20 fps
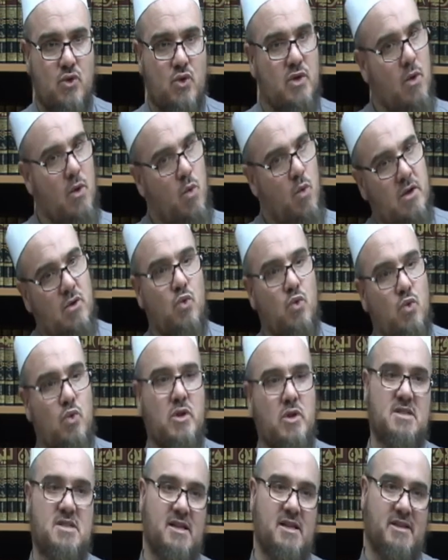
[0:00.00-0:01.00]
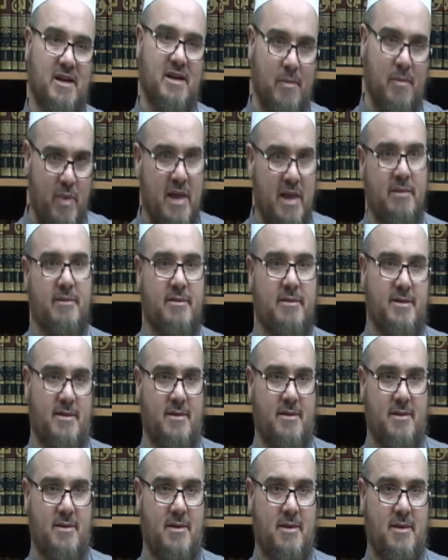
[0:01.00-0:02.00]
the one who does not repent.
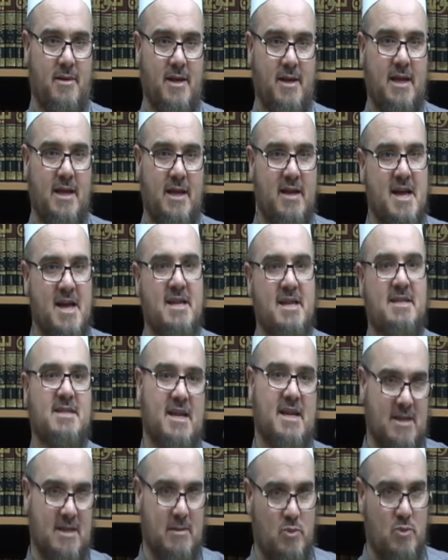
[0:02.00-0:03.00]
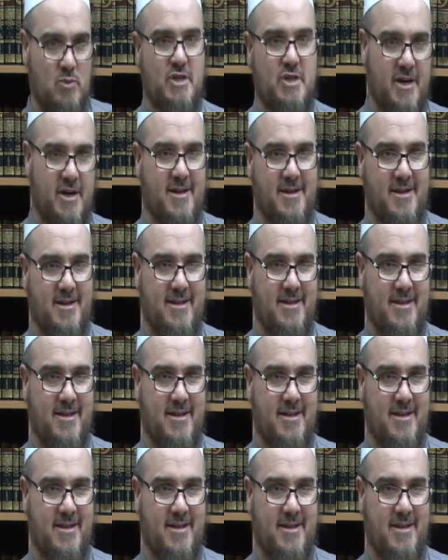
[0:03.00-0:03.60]
He dies as a mushrik.